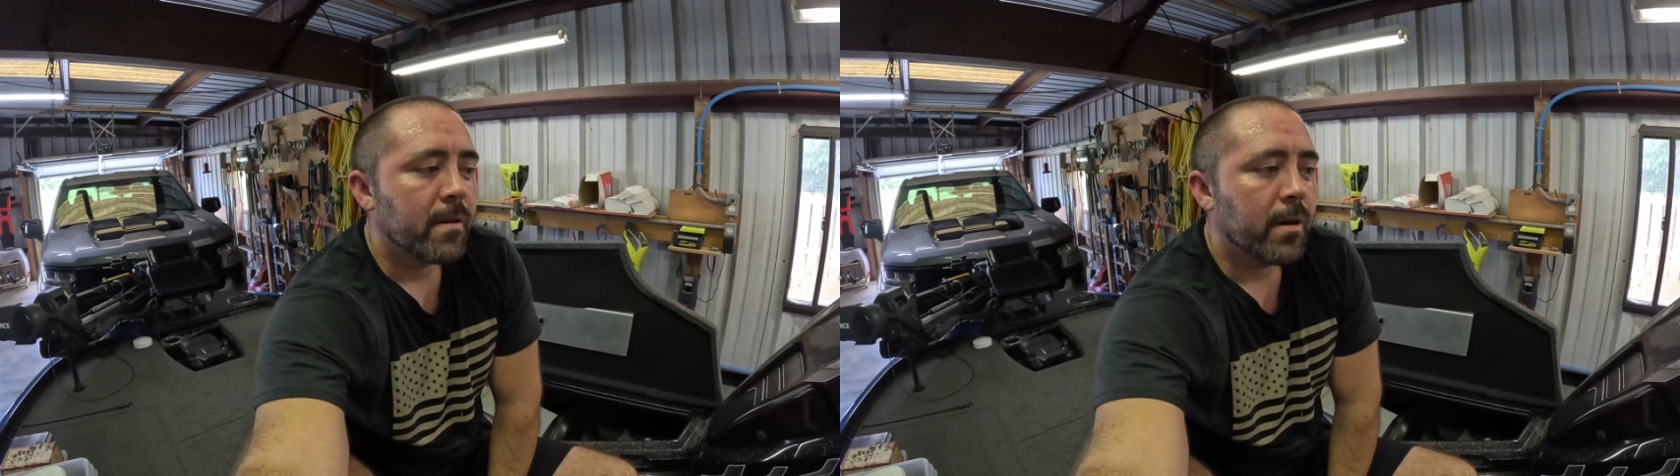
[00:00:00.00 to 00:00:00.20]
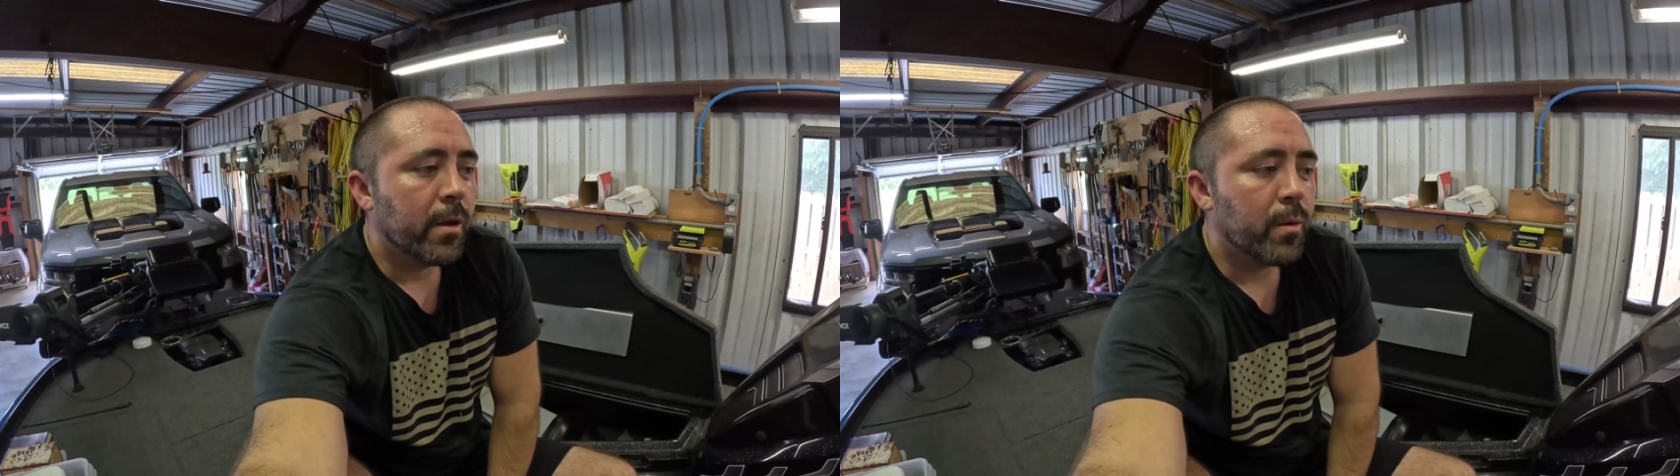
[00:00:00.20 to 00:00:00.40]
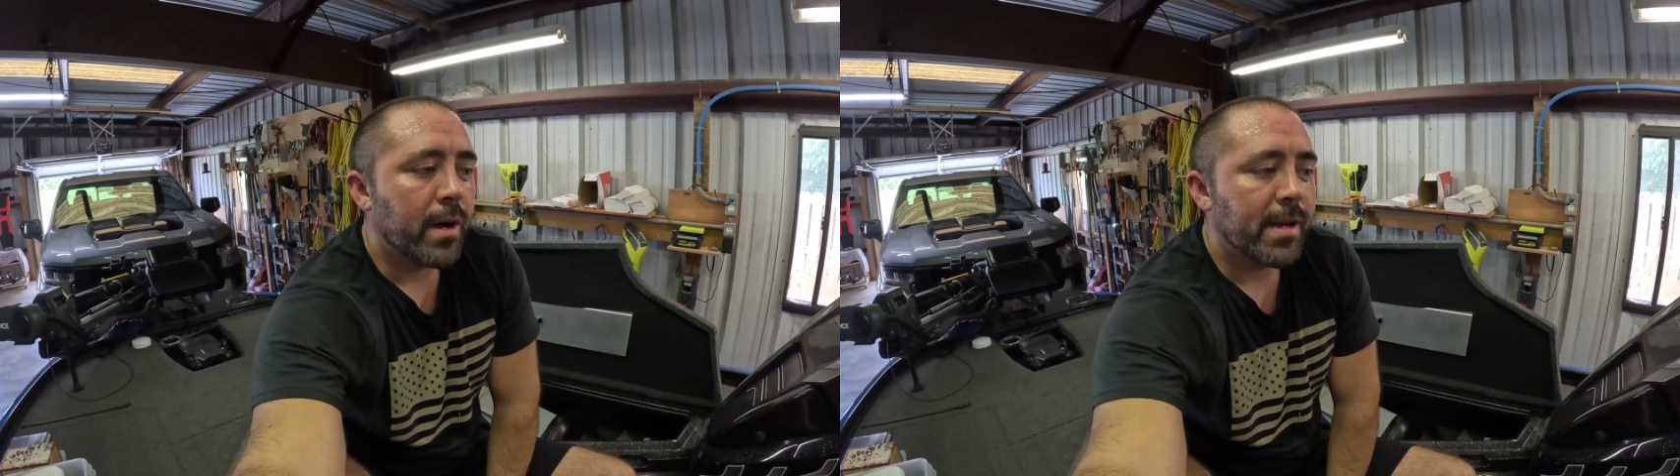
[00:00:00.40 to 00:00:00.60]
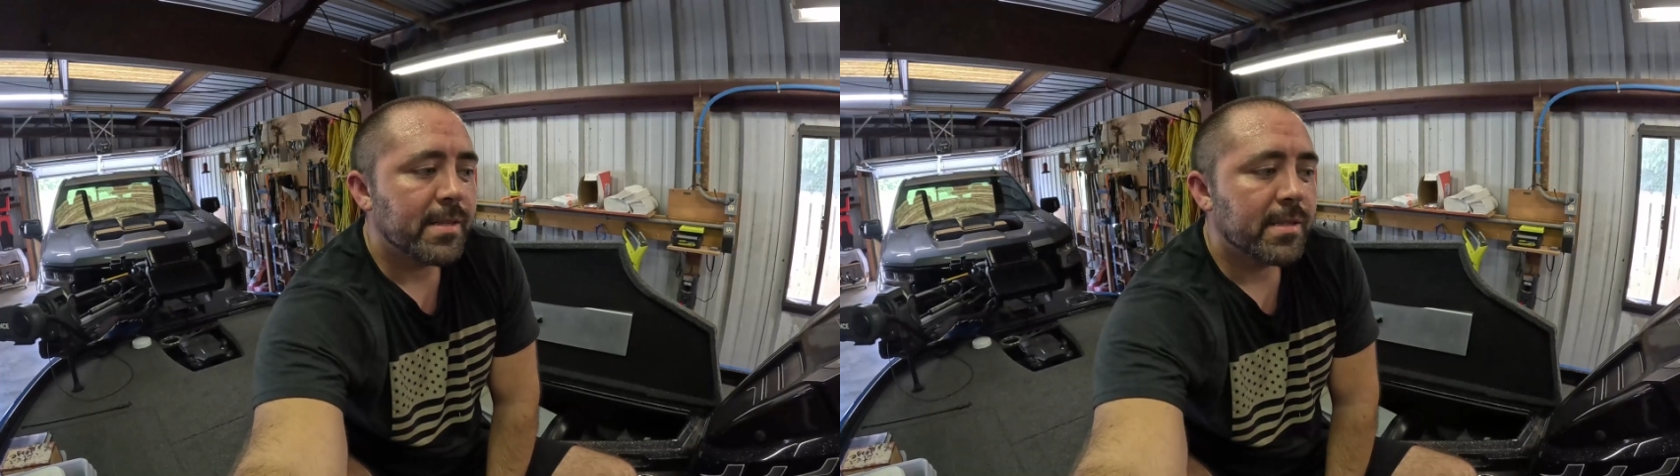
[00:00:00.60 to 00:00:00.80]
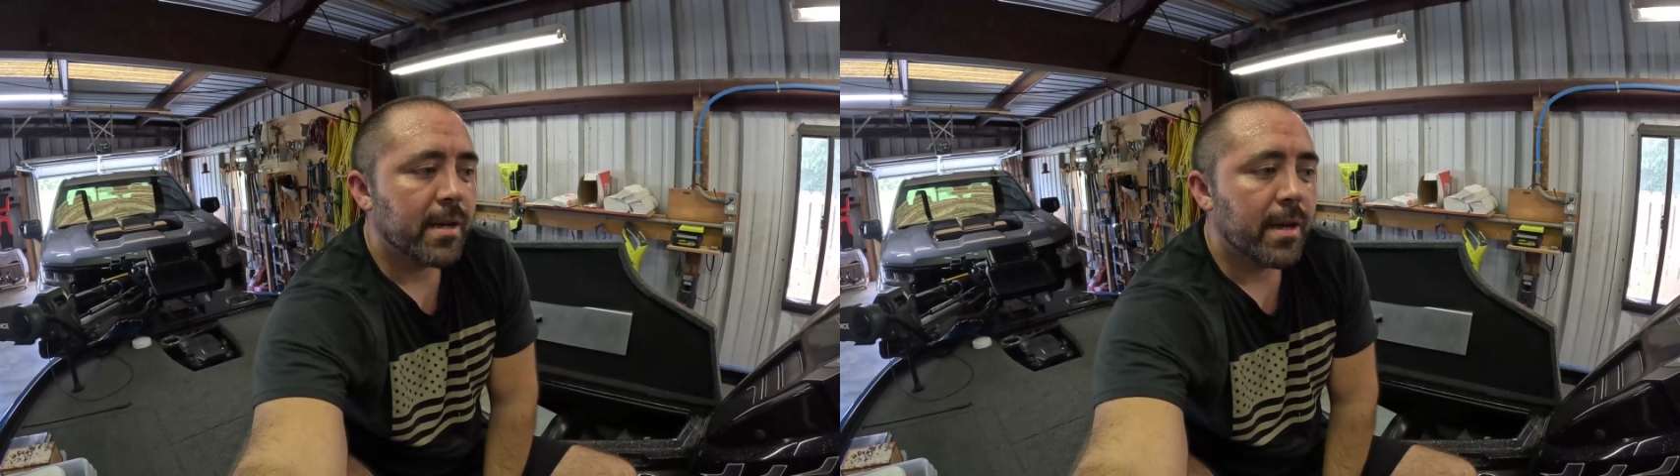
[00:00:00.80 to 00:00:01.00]

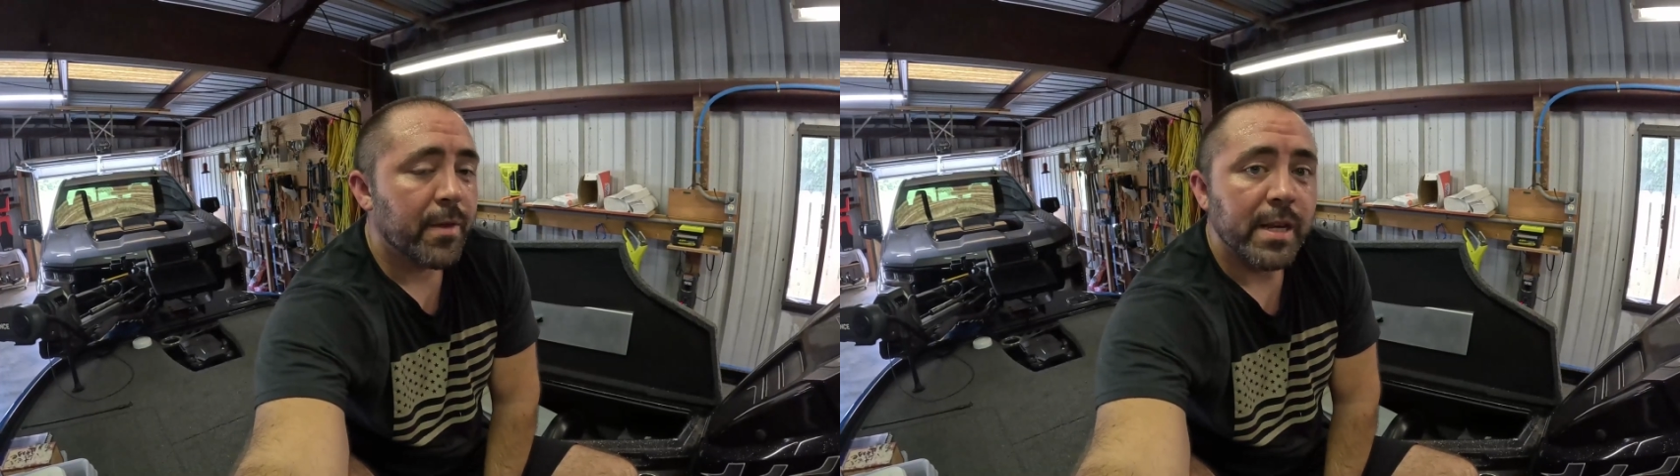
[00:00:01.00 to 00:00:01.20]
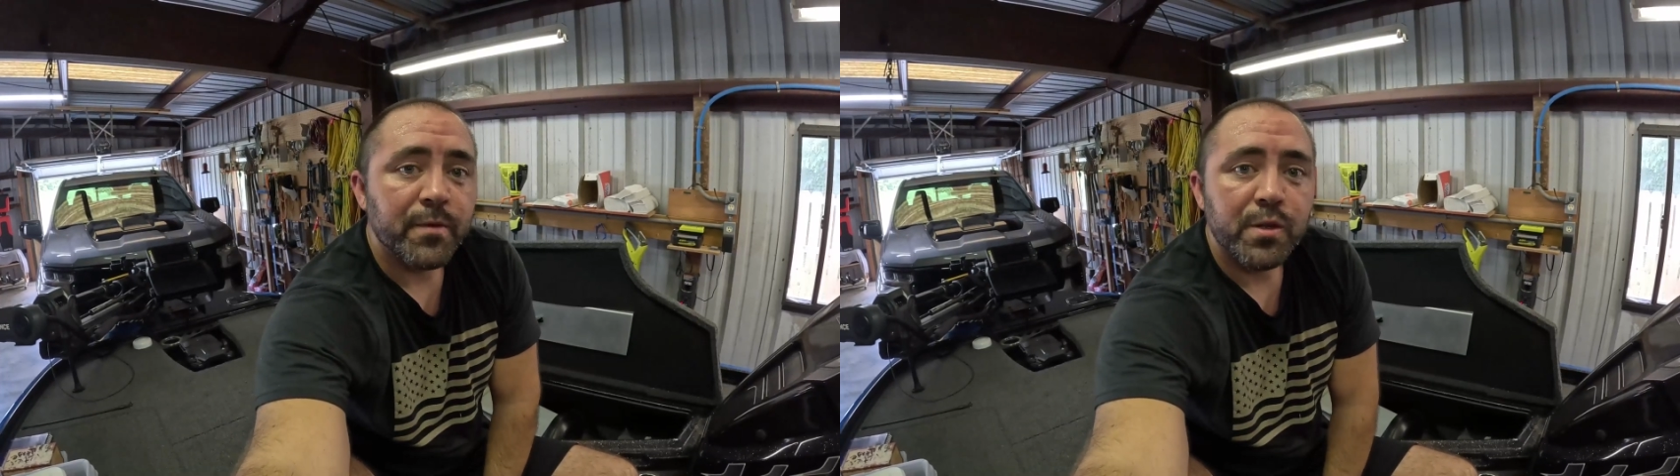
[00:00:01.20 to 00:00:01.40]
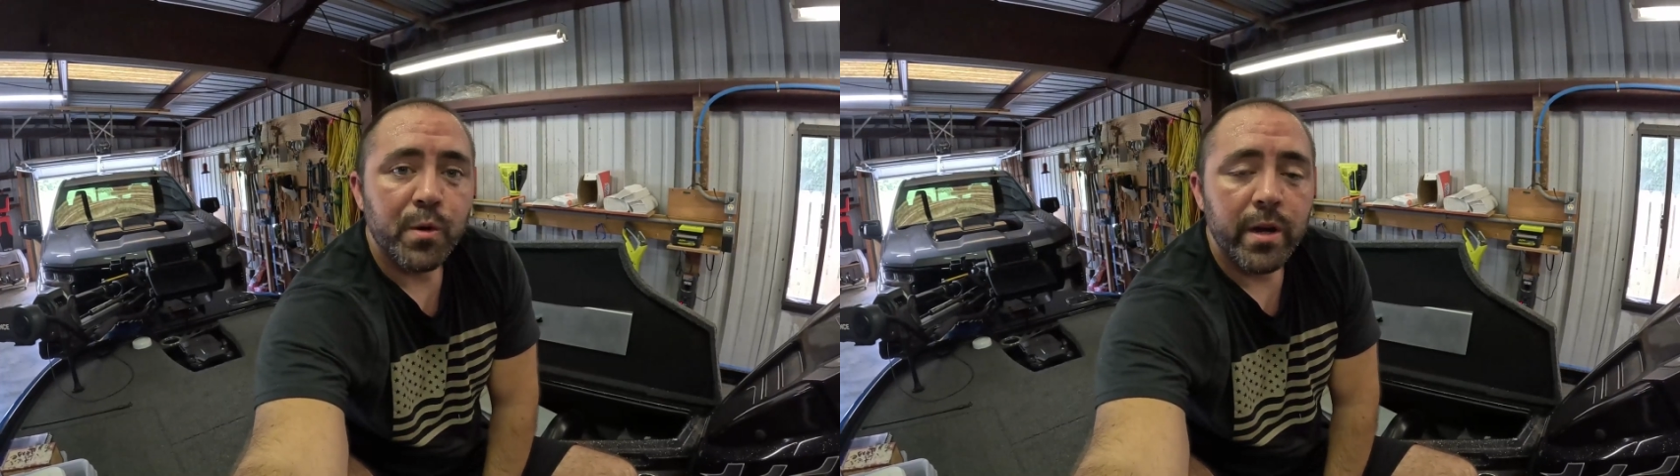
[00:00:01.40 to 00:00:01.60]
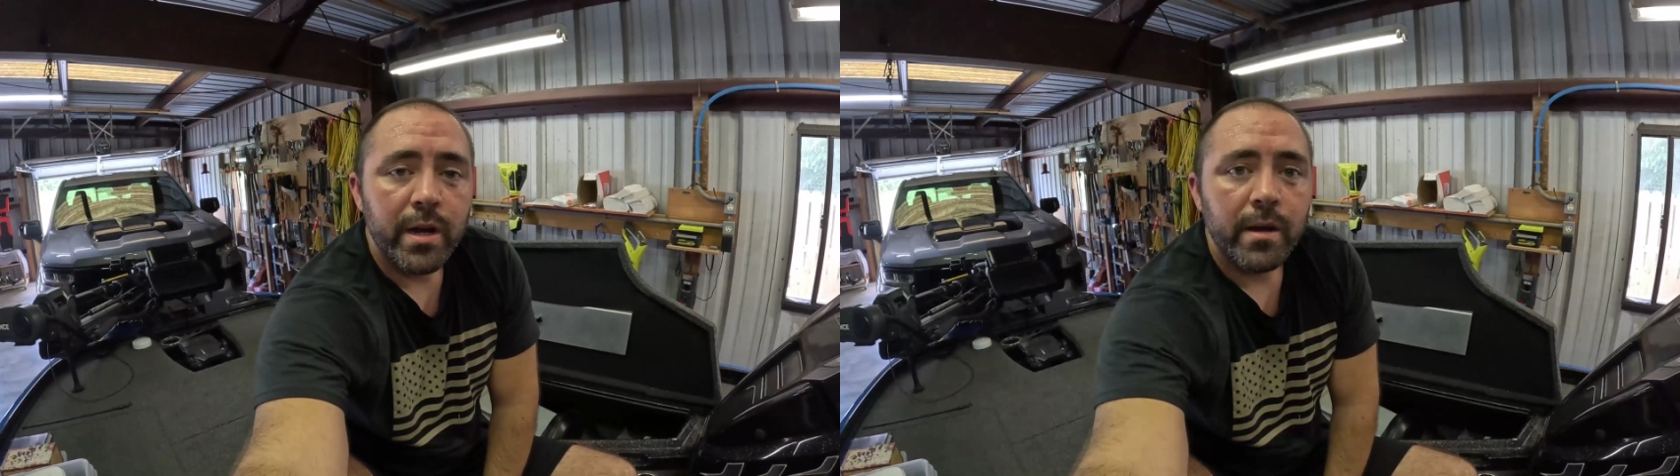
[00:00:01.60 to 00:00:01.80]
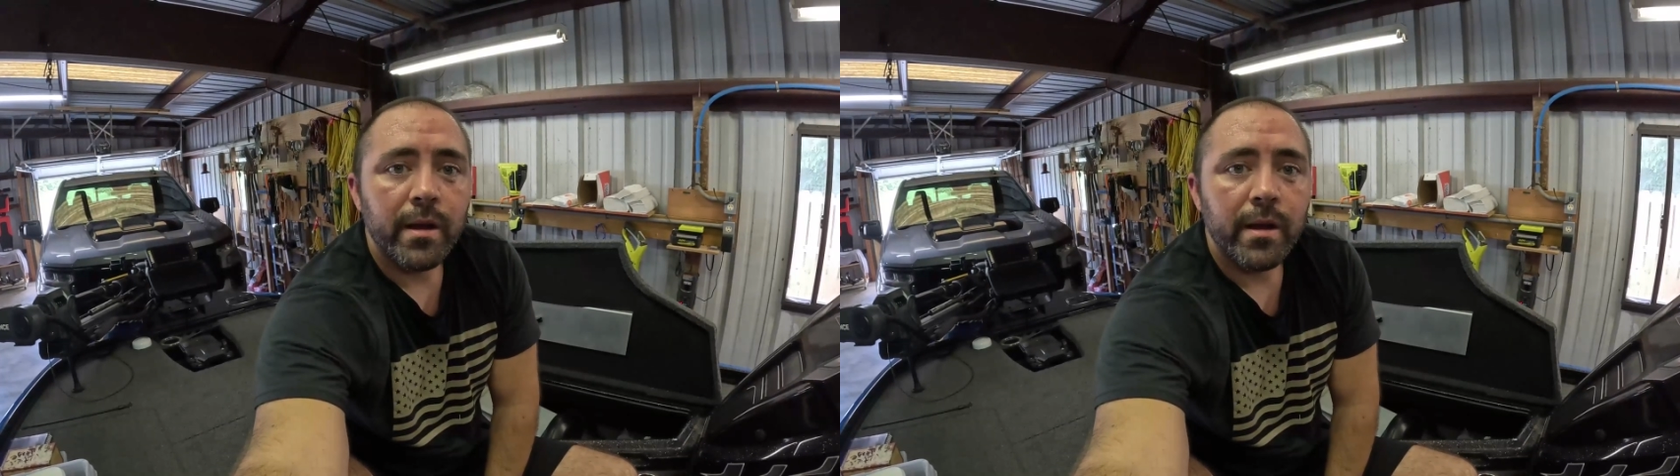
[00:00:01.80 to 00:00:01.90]
Otherwise, uh, thanks for joining.